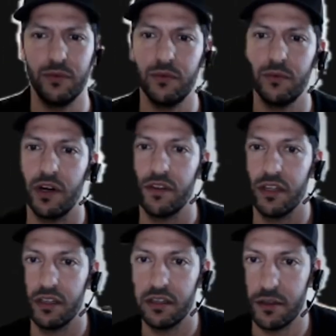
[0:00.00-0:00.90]
whatever
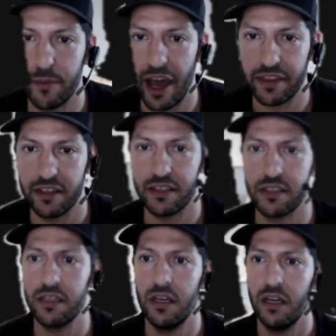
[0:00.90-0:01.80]
the, the math
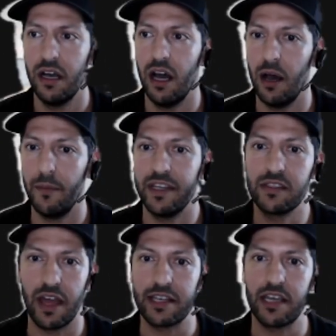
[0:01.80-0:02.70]
is. Um, and
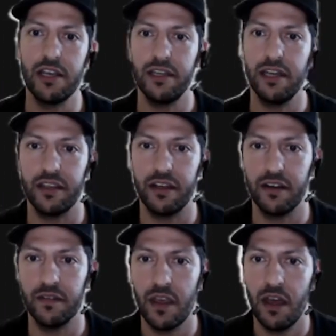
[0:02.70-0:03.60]
so that's how you get
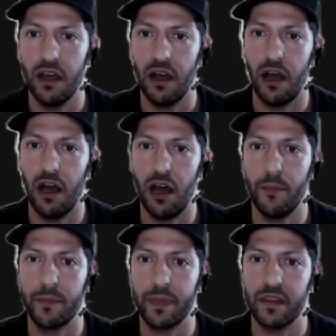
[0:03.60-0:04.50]
there.
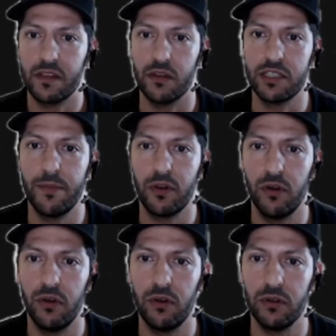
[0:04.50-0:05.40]
Um, so a
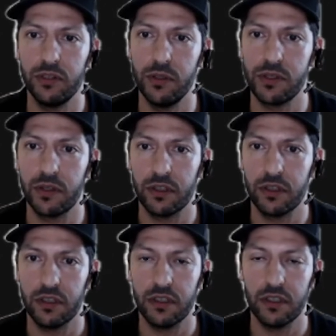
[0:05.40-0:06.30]
typical user,
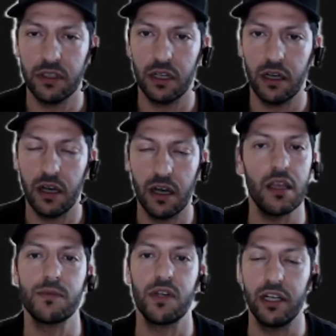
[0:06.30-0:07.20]
uh,
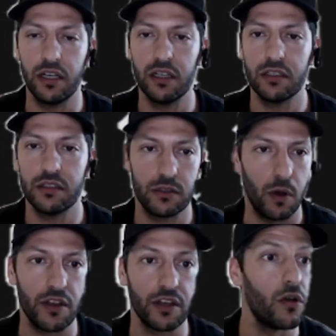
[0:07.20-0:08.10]
I'm sorry, so
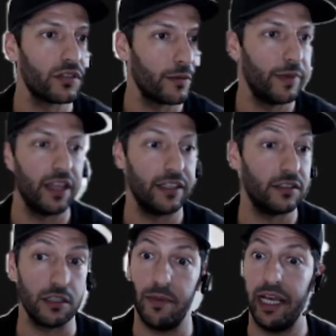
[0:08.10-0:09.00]
other goals could be like
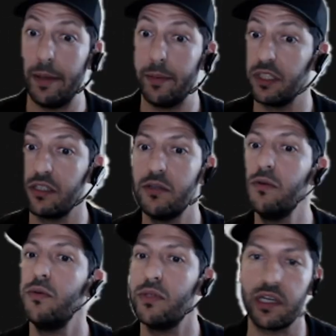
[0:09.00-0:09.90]
just being able to
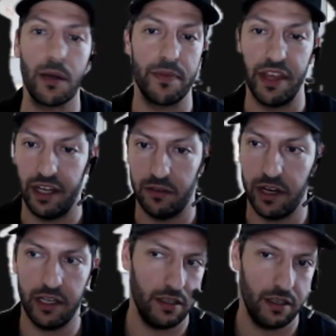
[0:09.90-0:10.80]
do something,
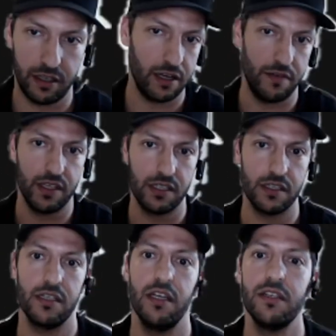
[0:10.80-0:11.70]
right? Again, if this
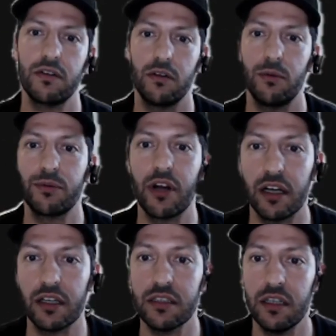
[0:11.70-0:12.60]
is an internal
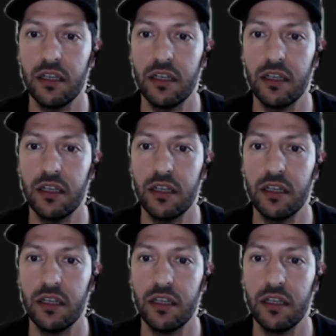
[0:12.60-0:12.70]
product,